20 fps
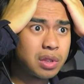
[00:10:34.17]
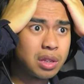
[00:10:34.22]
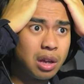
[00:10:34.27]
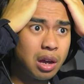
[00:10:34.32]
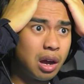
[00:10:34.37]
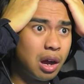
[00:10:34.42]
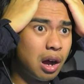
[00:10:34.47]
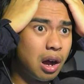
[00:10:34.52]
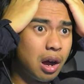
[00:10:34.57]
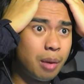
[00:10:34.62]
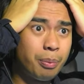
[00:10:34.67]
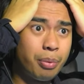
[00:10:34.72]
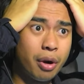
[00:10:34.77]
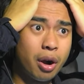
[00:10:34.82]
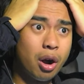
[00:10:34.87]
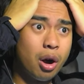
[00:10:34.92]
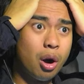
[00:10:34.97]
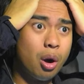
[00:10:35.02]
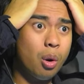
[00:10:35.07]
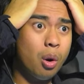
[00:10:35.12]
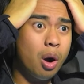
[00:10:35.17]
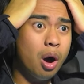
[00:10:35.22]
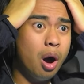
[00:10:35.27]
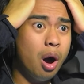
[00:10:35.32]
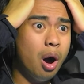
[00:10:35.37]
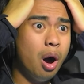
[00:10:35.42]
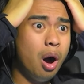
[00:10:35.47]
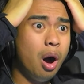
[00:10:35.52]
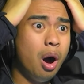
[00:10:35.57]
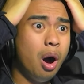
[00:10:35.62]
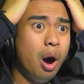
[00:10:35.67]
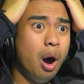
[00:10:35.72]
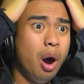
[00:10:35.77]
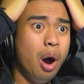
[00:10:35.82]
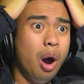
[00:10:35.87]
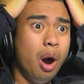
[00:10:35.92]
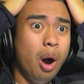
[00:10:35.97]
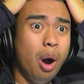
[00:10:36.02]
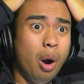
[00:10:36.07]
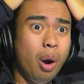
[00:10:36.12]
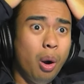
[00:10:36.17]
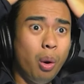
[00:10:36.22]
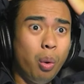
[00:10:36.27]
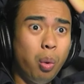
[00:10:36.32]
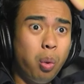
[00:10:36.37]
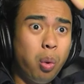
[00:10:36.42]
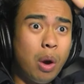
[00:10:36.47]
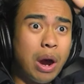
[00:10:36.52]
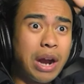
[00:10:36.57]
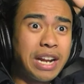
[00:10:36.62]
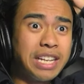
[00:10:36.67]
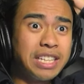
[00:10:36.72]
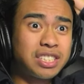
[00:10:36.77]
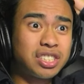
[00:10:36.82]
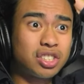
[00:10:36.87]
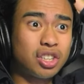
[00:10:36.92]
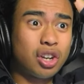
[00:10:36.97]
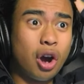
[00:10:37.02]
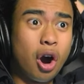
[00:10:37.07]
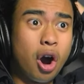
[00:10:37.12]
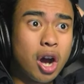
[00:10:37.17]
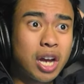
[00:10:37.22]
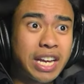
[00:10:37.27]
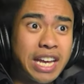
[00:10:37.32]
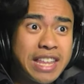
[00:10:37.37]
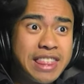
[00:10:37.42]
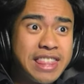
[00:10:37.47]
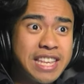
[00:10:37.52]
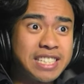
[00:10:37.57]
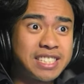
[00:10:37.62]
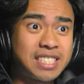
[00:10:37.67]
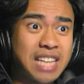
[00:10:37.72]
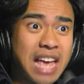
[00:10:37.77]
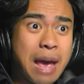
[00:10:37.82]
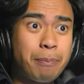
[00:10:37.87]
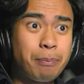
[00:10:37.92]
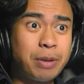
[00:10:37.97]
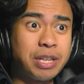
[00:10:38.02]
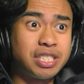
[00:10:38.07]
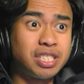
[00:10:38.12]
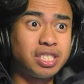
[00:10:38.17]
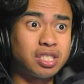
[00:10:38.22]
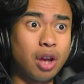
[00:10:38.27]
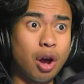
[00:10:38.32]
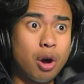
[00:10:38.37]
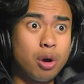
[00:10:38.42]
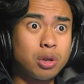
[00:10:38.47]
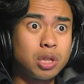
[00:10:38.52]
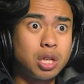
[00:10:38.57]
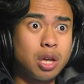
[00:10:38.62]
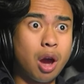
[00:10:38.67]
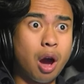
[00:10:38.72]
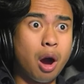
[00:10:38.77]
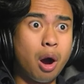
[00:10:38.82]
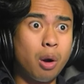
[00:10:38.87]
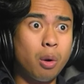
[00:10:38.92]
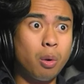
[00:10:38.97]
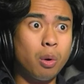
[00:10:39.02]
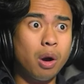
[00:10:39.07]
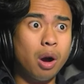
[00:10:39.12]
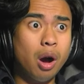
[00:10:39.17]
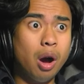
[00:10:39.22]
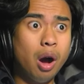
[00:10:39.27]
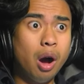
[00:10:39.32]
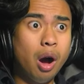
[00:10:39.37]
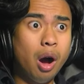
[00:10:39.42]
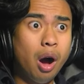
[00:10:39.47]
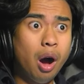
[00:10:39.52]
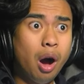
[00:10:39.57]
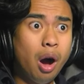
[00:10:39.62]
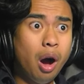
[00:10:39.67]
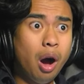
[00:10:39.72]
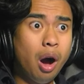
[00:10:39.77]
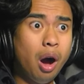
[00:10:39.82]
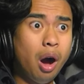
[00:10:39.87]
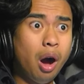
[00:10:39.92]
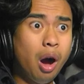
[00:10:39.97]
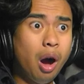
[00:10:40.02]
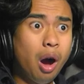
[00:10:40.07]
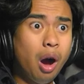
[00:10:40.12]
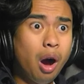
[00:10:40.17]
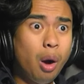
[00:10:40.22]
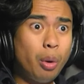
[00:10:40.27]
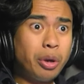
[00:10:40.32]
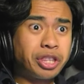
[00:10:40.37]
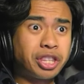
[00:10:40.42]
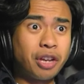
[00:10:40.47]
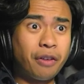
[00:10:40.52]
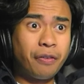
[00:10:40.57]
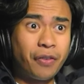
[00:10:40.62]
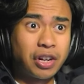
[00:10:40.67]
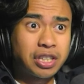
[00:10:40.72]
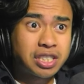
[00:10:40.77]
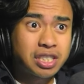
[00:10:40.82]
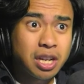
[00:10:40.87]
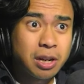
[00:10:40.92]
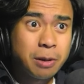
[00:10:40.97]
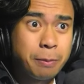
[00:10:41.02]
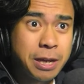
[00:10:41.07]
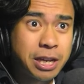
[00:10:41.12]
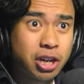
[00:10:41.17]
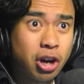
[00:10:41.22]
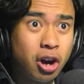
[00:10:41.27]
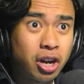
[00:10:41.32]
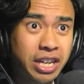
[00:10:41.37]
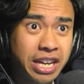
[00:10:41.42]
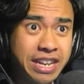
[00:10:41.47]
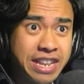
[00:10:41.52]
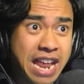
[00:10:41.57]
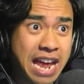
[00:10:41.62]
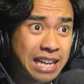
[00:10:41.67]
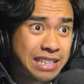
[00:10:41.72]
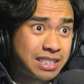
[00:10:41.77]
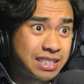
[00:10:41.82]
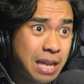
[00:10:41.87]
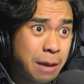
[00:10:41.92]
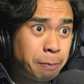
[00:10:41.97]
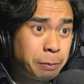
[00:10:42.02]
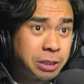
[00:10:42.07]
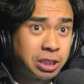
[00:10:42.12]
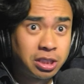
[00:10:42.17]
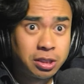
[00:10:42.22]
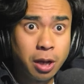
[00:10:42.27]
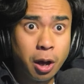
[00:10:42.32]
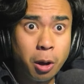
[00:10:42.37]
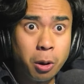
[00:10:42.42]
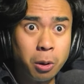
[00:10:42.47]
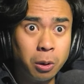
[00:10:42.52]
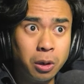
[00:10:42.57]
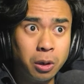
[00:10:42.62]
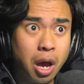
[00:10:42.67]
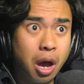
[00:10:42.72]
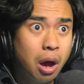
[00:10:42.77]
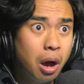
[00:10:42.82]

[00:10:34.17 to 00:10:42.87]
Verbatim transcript: Aw, oh, bro. What is cooking this episode, yo? What the fuck's gonna be cooking next episode?